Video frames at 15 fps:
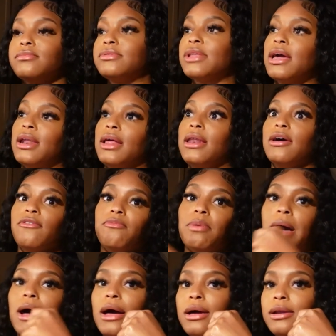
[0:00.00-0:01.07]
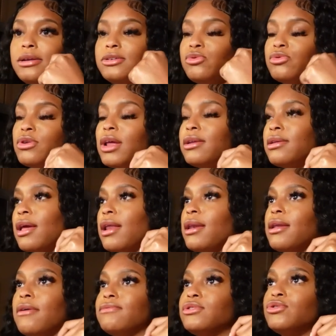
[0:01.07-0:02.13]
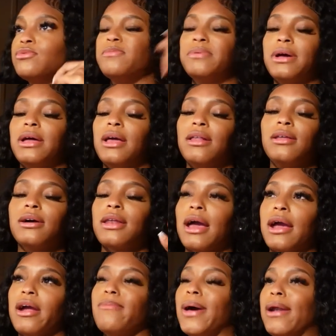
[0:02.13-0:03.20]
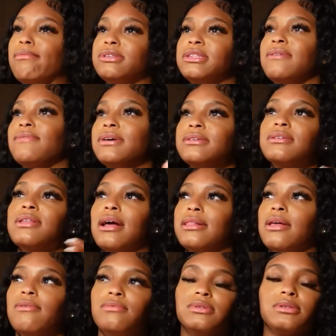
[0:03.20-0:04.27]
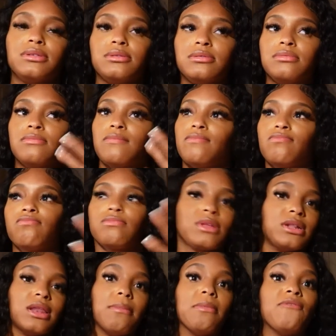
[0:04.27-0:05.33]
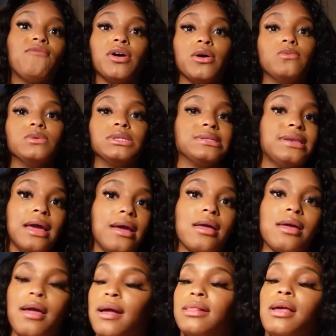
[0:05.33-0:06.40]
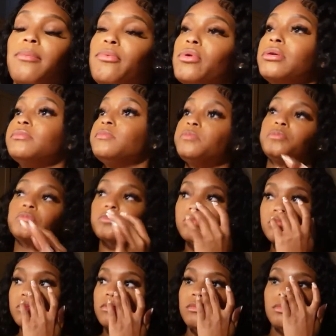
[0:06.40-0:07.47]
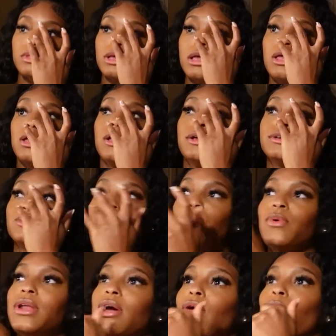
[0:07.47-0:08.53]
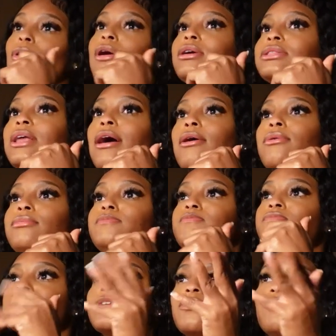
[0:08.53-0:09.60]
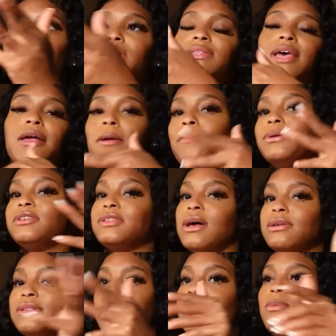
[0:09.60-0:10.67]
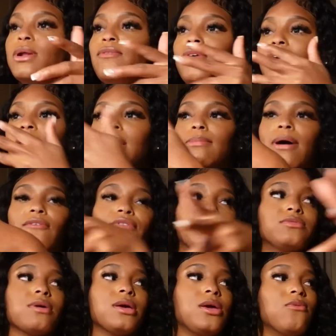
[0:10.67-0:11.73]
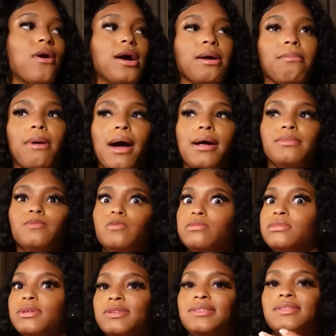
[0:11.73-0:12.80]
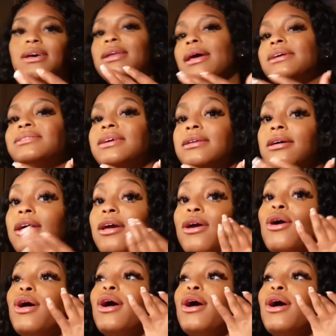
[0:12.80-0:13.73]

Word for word: they left behind us. You know, they, they left too. But it looked like everybody was leaving because it looked like they was, that motherfucker was dead at that point. So we done walked out. We taking pictures outside or whatever. He holding my face while he walking by. Still ain't saying nothing.